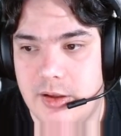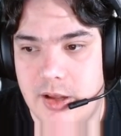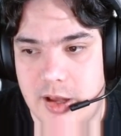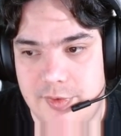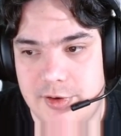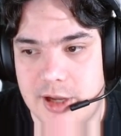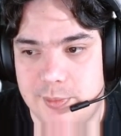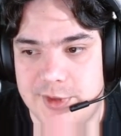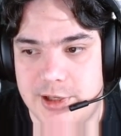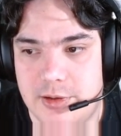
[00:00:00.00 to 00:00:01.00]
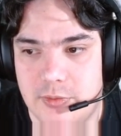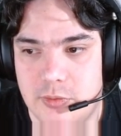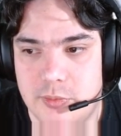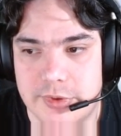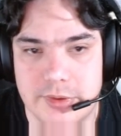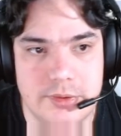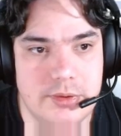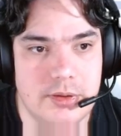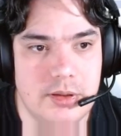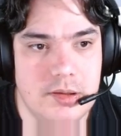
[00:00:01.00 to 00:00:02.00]
has an update loop,
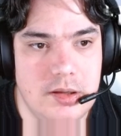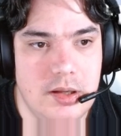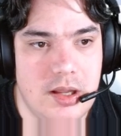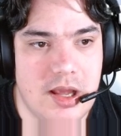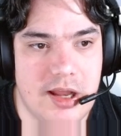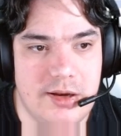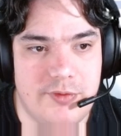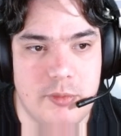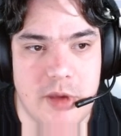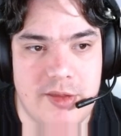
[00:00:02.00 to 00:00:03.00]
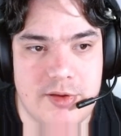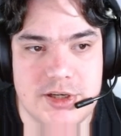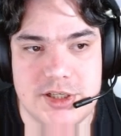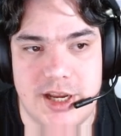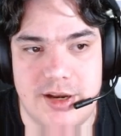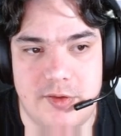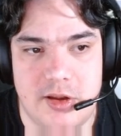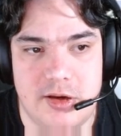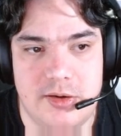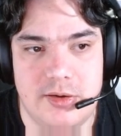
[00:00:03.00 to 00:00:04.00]
and if a message gets
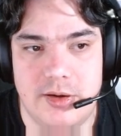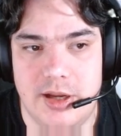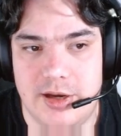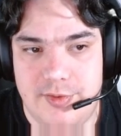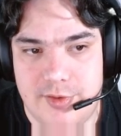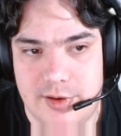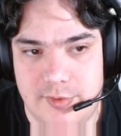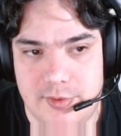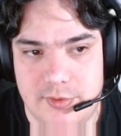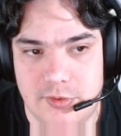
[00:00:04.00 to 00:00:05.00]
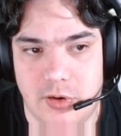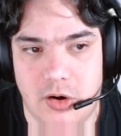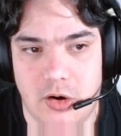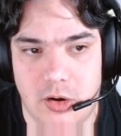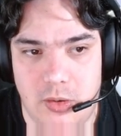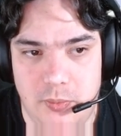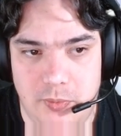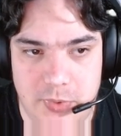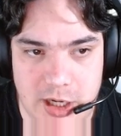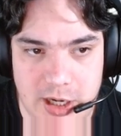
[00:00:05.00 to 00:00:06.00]
in, it sends it to all
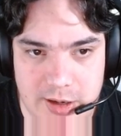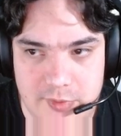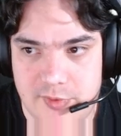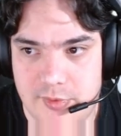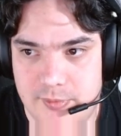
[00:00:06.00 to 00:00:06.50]
players.